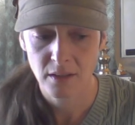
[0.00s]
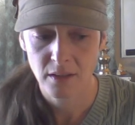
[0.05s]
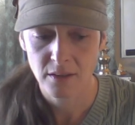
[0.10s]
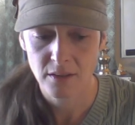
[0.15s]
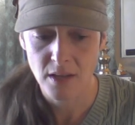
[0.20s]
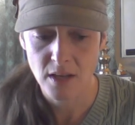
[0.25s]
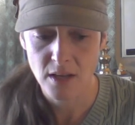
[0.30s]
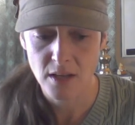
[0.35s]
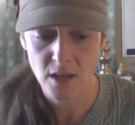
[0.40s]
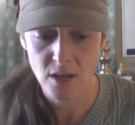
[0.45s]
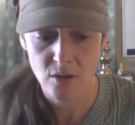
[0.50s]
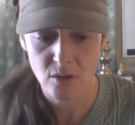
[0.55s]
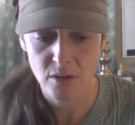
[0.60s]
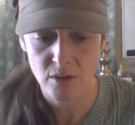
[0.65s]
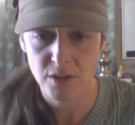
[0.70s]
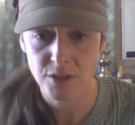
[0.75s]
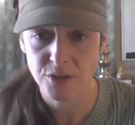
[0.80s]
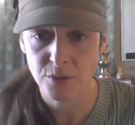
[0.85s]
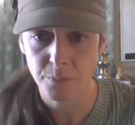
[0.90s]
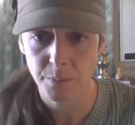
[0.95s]
thinking you're
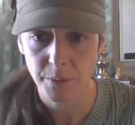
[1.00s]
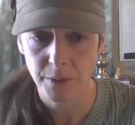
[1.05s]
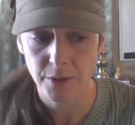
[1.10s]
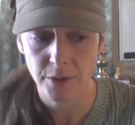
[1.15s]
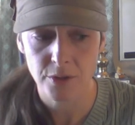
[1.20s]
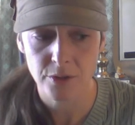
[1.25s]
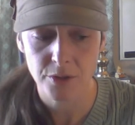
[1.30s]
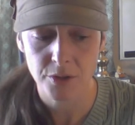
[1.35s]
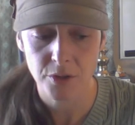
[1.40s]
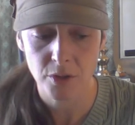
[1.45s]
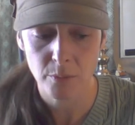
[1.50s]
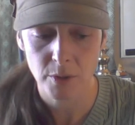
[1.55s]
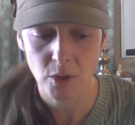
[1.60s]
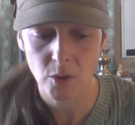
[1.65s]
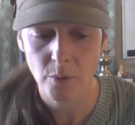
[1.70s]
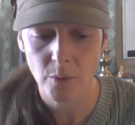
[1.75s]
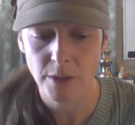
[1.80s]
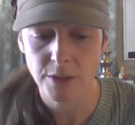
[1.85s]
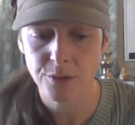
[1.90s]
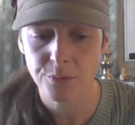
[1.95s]
a superior human
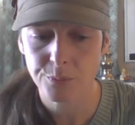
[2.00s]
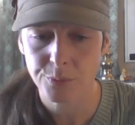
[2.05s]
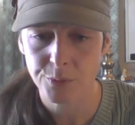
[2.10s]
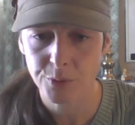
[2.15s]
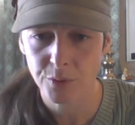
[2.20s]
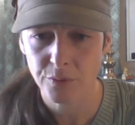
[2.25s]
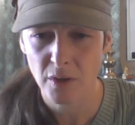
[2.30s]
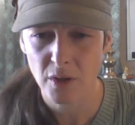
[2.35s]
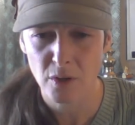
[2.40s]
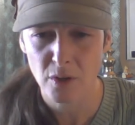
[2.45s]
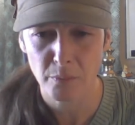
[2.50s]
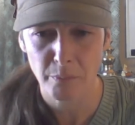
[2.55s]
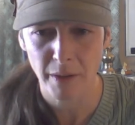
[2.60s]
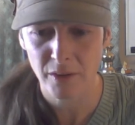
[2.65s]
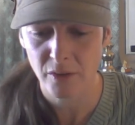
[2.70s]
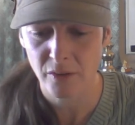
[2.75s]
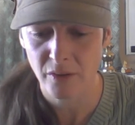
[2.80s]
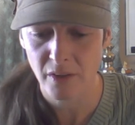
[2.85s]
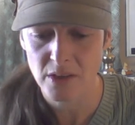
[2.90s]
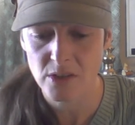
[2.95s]
who has to prove that you're
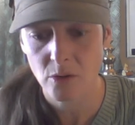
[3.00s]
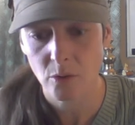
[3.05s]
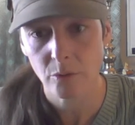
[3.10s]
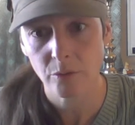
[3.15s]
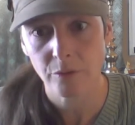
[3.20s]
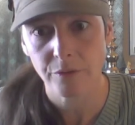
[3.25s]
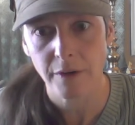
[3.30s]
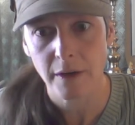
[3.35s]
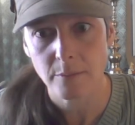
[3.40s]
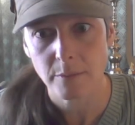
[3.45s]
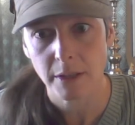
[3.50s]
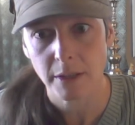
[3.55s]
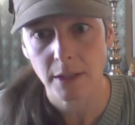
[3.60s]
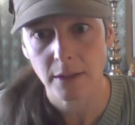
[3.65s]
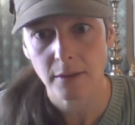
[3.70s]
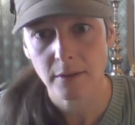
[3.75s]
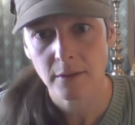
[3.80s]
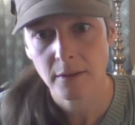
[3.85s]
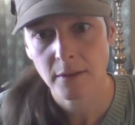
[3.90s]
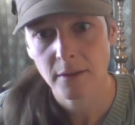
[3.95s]
better than your own family.